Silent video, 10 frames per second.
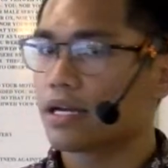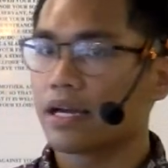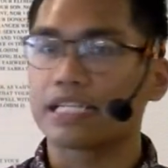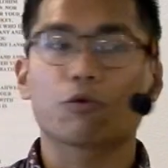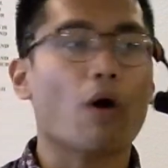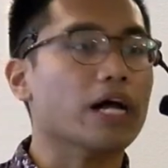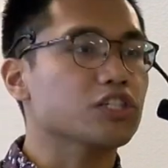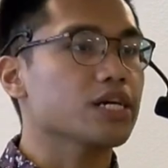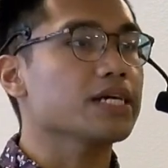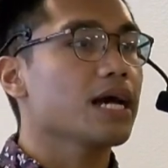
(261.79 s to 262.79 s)
He's
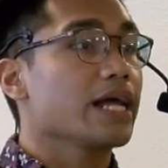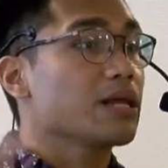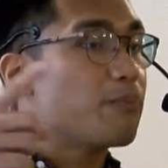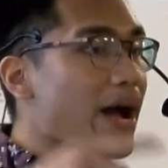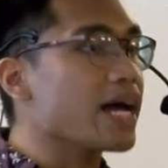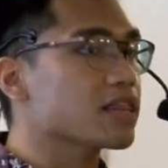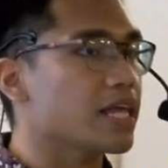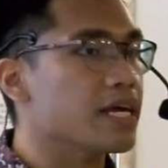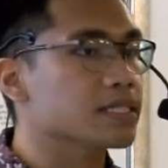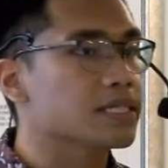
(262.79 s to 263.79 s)
watching the bad
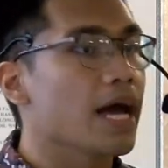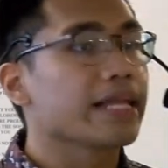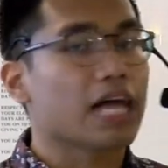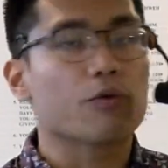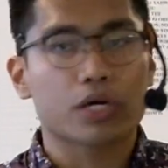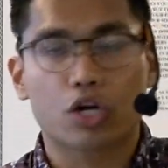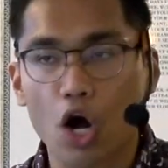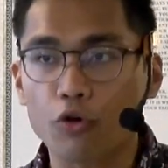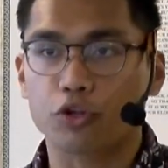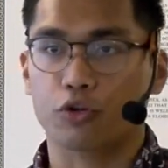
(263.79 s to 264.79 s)
things that we
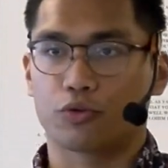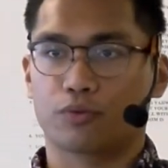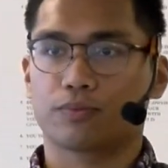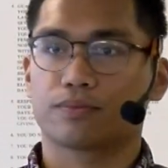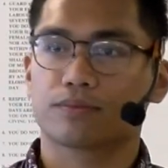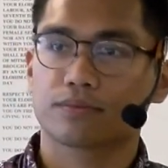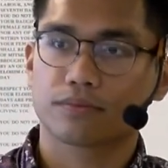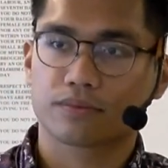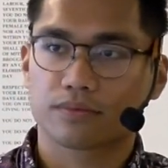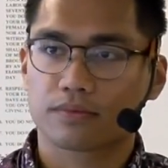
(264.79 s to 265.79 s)
go through.
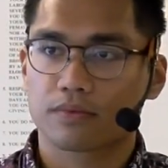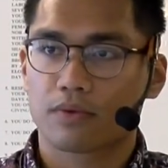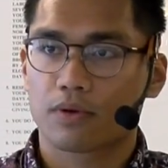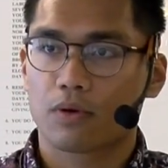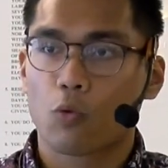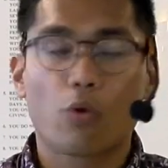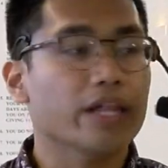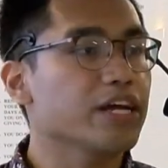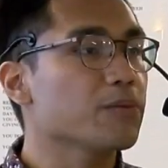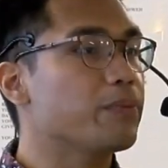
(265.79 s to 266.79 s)

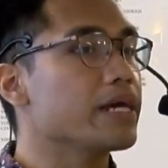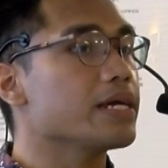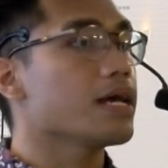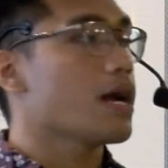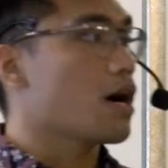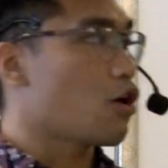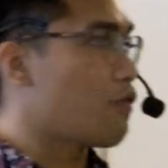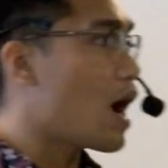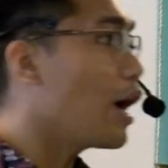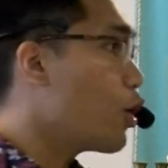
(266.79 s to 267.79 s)
Whether it be of
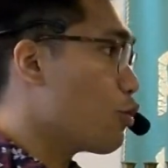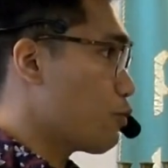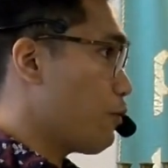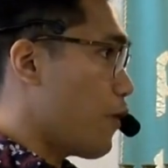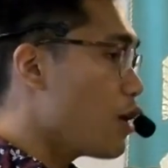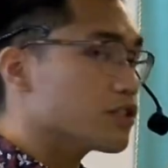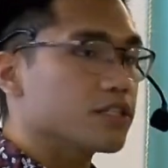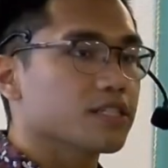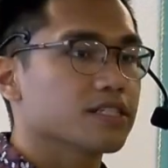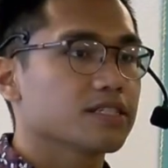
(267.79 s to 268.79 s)
our own fault
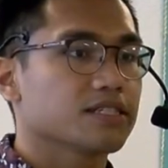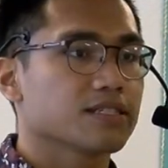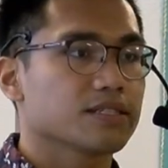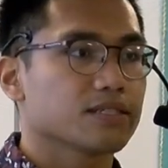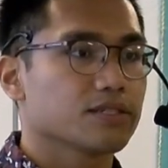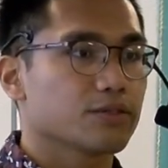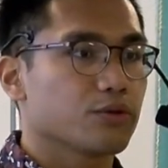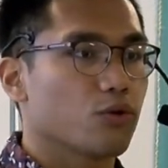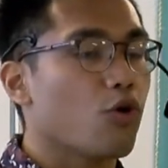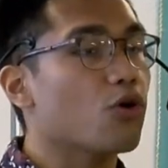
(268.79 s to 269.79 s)

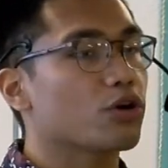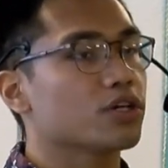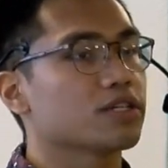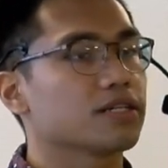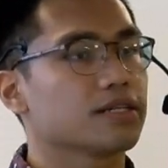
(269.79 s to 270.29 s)
or